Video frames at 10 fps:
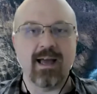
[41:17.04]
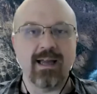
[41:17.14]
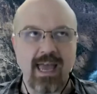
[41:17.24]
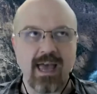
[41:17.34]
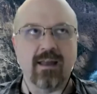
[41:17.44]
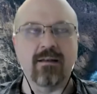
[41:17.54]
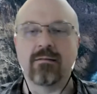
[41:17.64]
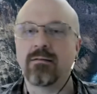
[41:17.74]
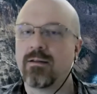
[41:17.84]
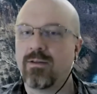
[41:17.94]

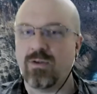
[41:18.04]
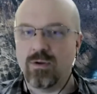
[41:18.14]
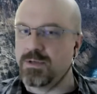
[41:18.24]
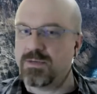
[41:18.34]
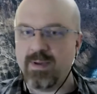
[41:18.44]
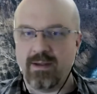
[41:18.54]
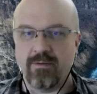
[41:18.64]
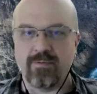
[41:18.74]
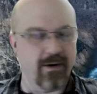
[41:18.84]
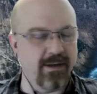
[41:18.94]
again, humans being
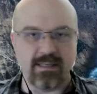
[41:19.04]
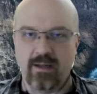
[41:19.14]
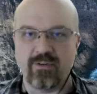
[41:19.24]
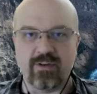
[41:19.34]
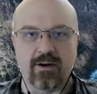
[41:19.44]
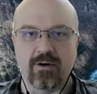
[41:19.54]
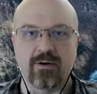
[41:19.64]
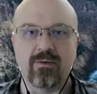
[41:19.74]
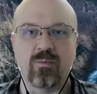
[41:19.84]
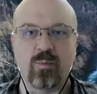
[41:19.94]
very
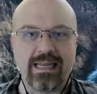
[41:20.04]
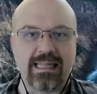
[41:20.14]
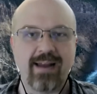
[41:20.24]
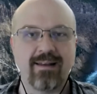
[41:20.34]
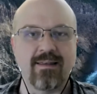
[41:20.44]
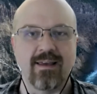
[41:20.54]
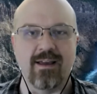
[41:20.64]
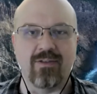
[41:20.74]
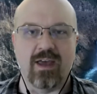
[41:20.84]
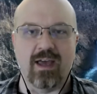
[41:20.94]
self-centered, we like to
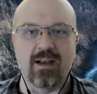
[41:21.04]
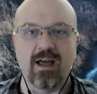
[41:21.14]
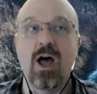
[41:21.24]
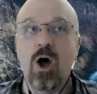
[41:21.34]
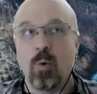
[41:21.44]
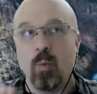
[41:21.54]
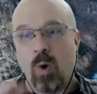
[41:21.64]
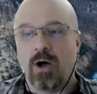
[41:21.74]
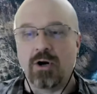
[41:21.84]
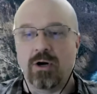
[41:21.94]
think that
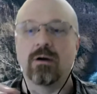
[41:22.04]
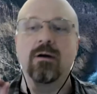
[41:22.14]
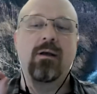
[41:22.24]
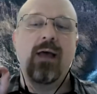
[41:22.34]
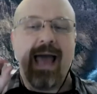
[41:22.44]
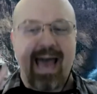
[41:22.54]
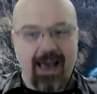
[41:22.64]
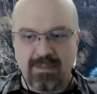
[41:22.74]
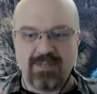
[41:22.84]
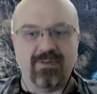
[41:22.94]
water,
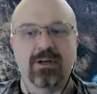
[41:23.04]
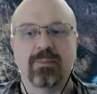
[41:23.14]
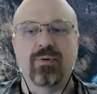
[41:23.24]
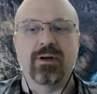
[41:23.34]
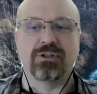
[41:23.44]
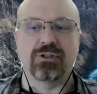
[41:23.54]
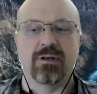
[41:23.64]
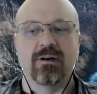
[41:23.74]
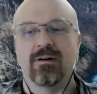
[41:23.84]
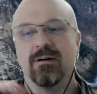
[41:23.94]
atmospheric
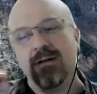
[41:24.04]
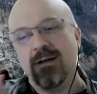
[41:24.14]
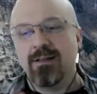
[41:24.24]
pressure,